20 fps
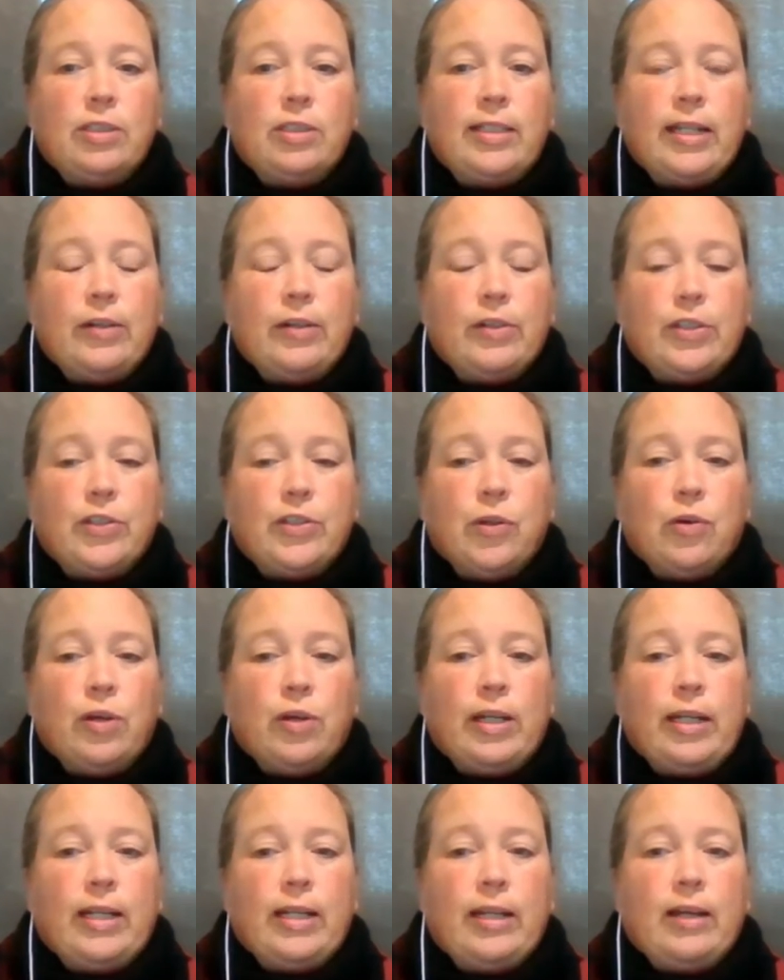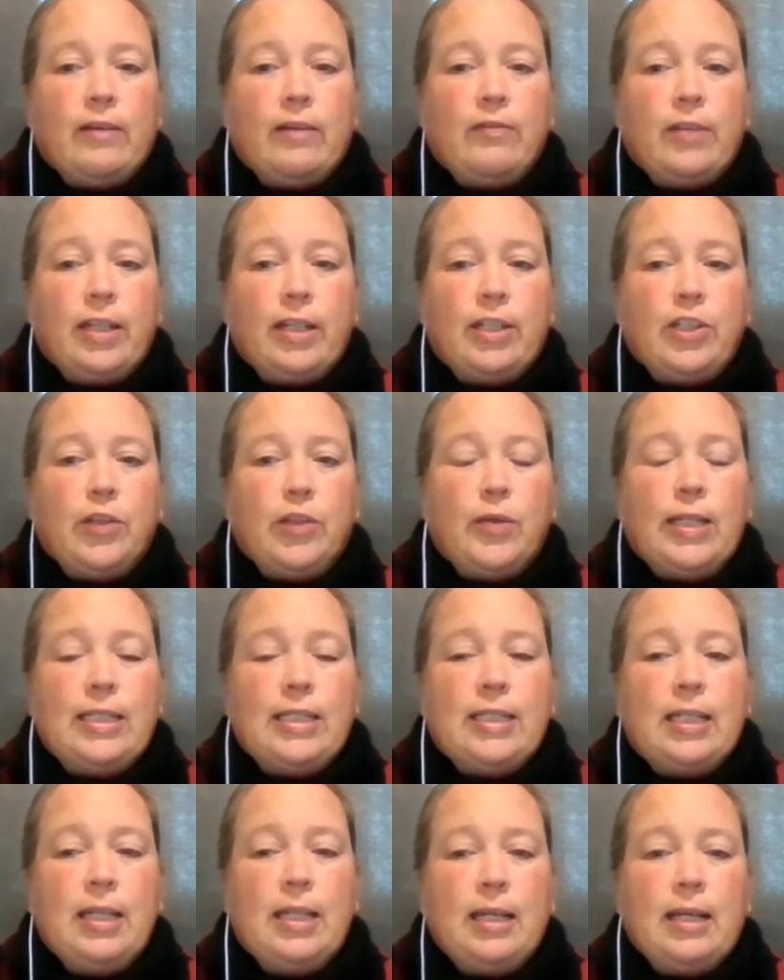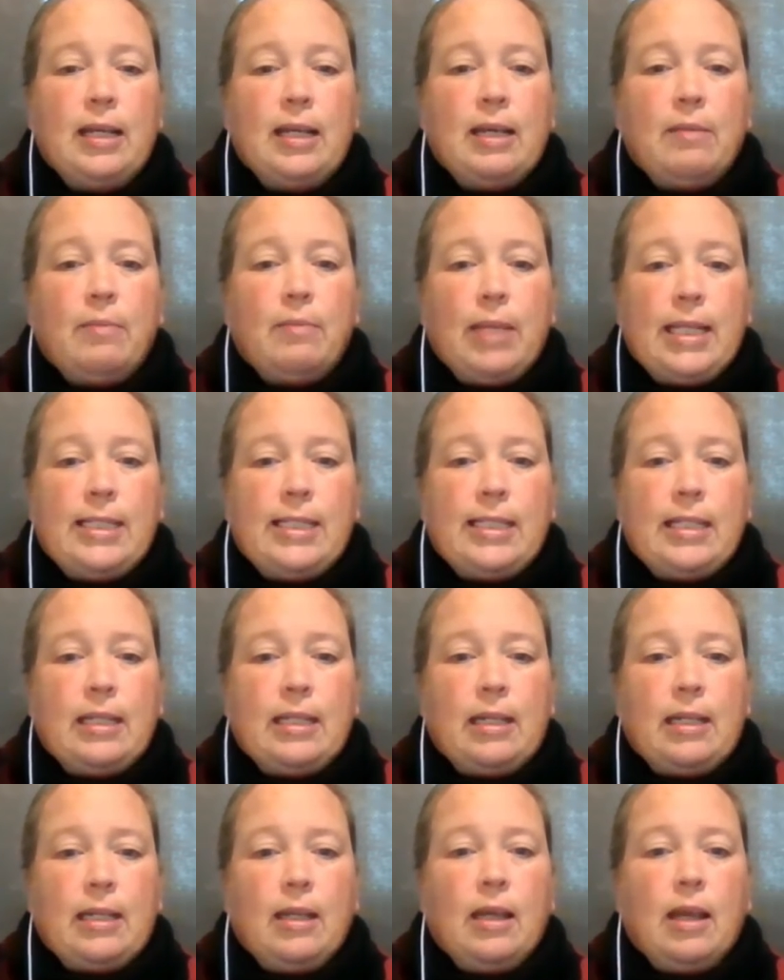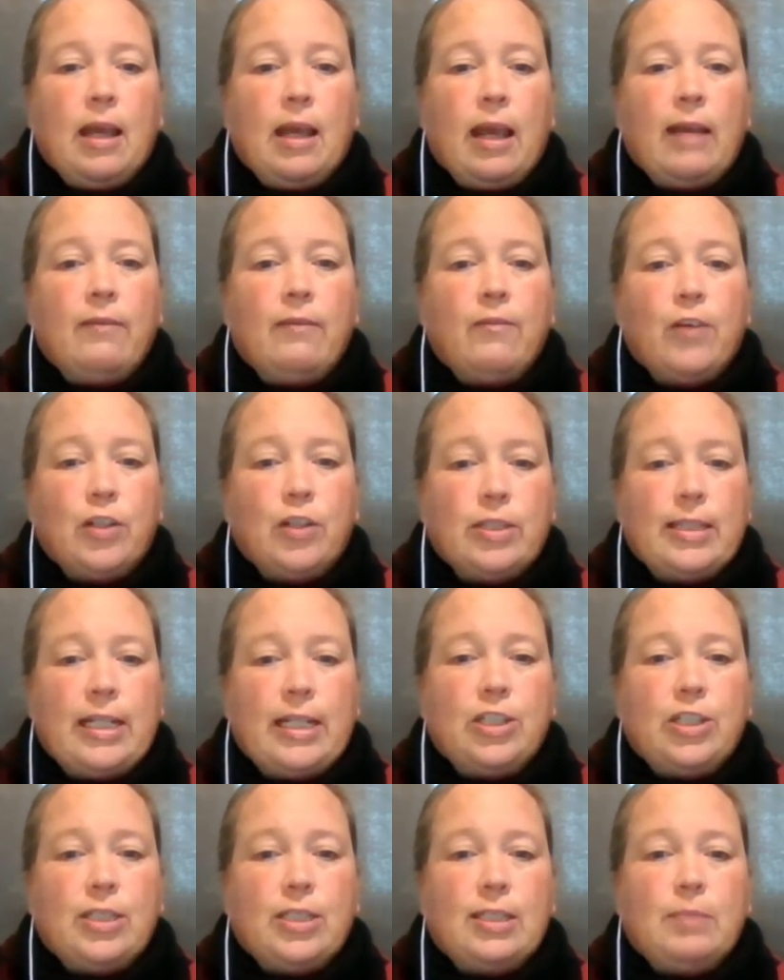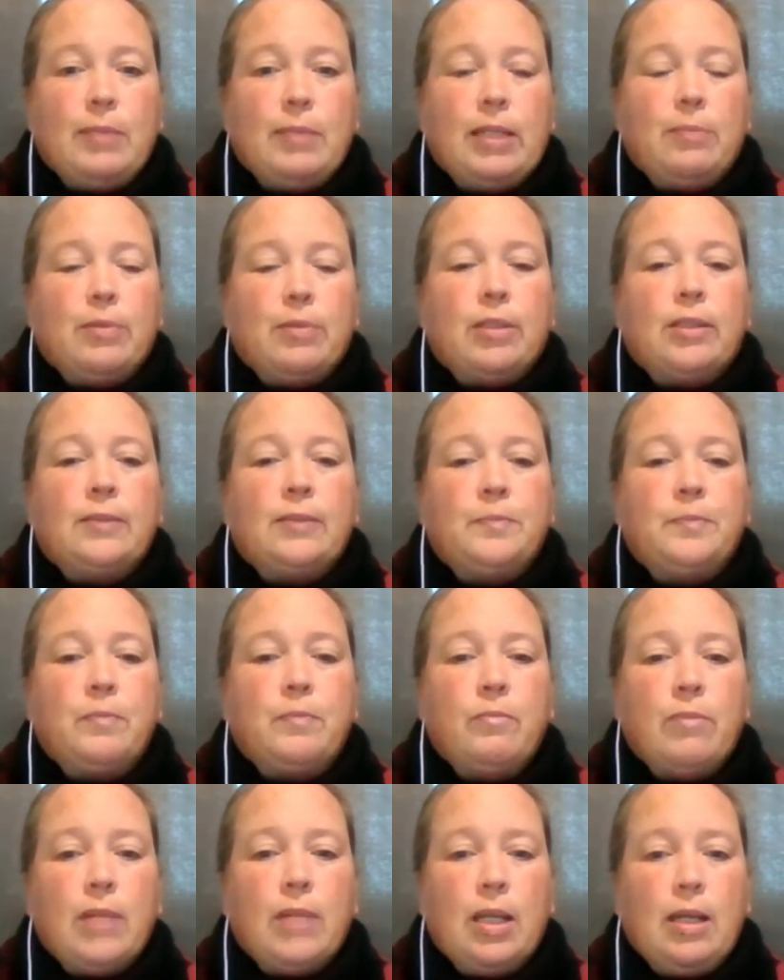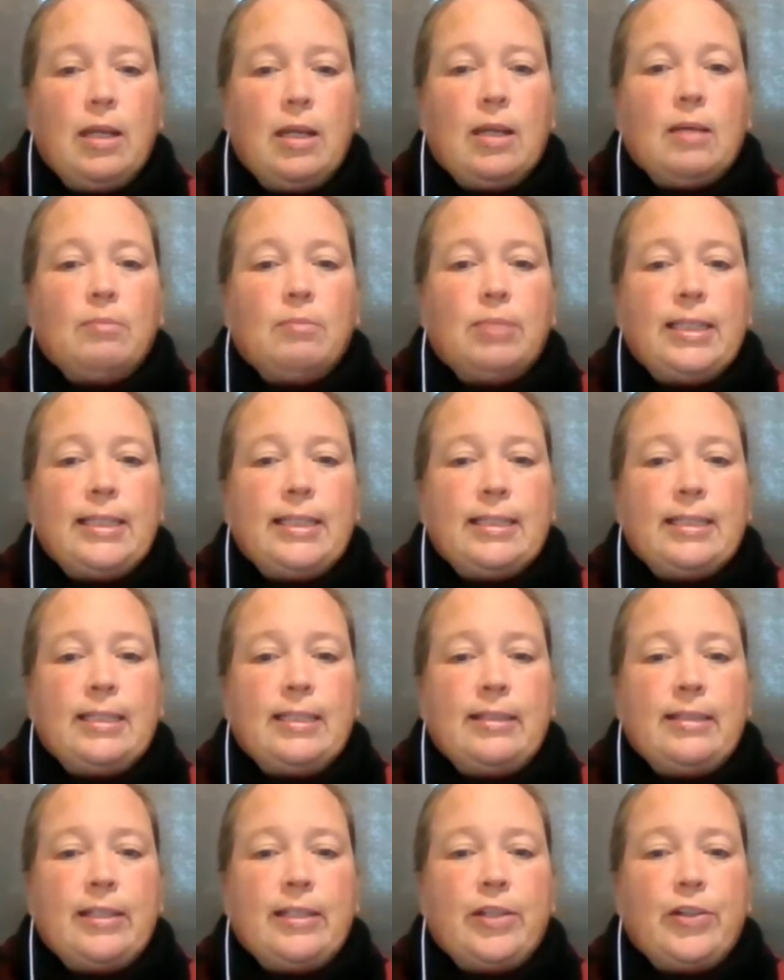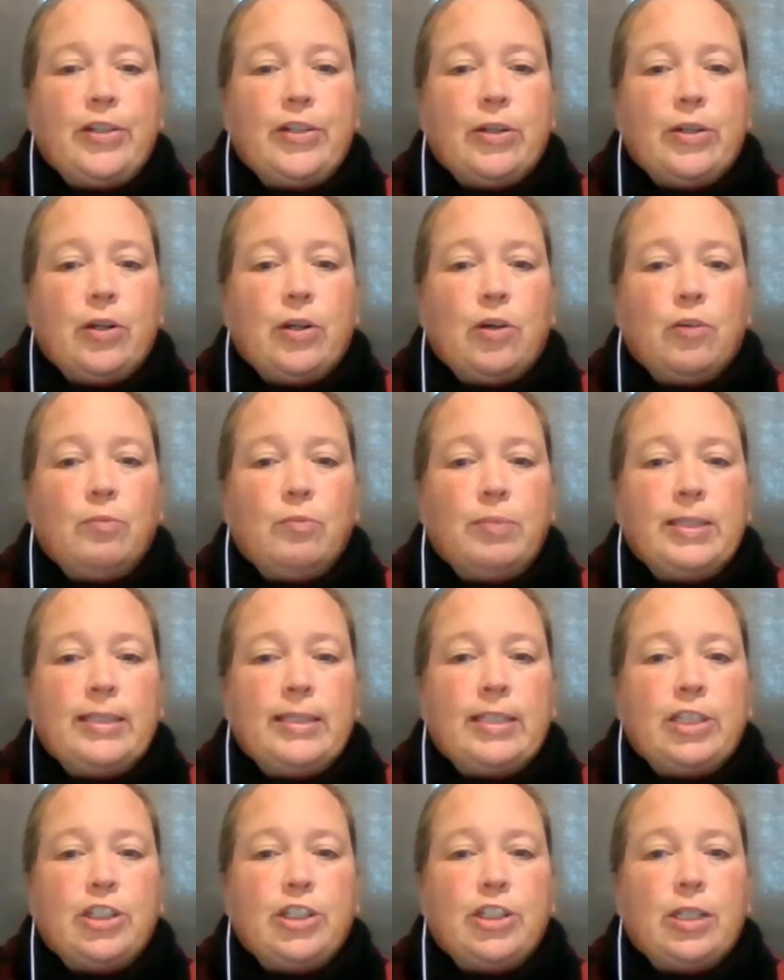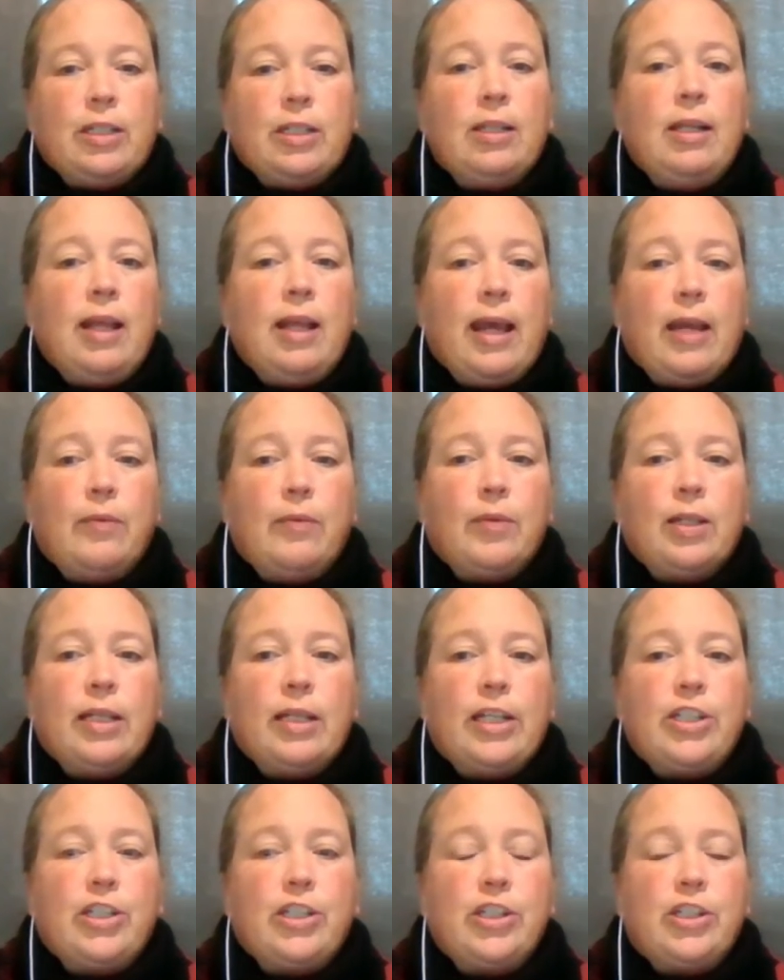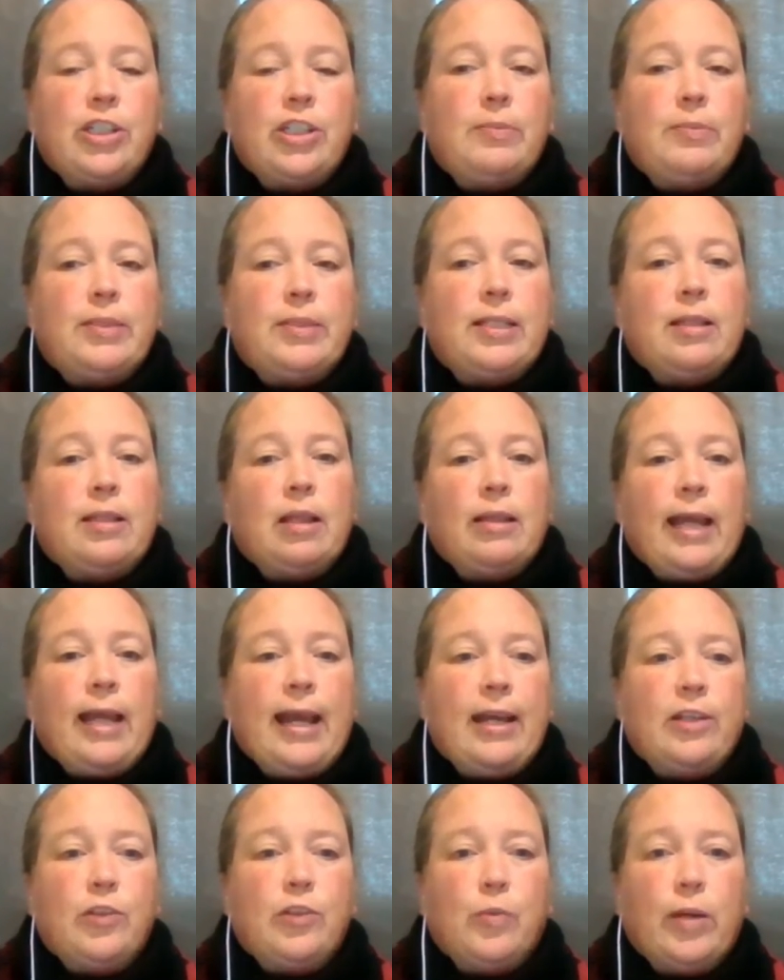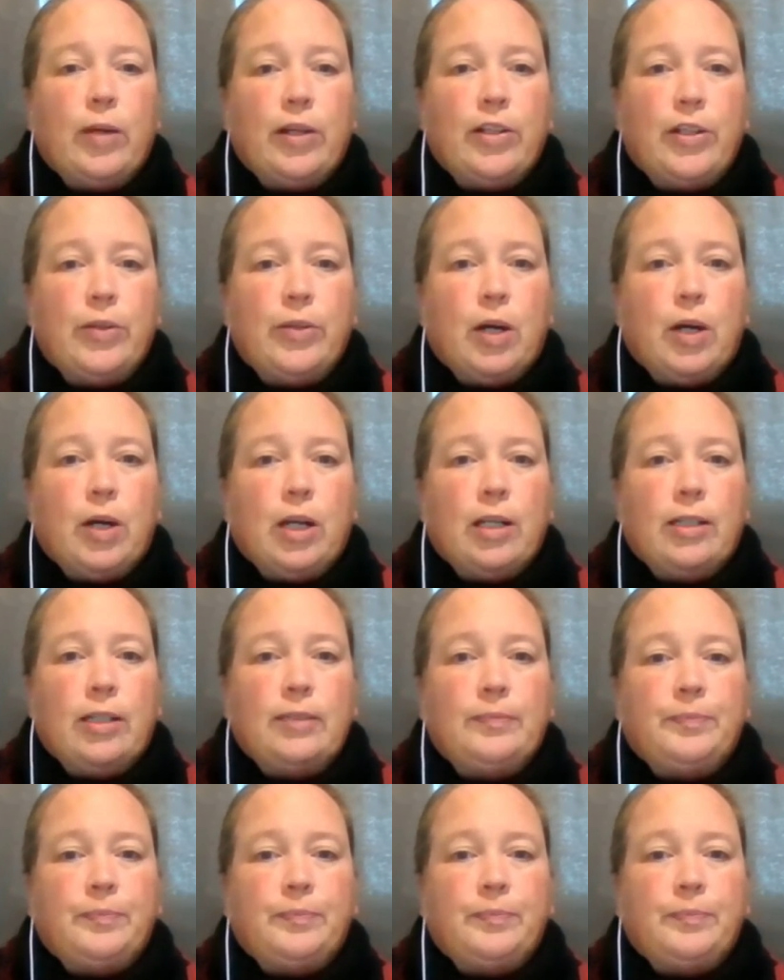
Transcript: territory of Inuit, Métis, and First Nations people. Please consider your own position and relationship to the land where you are.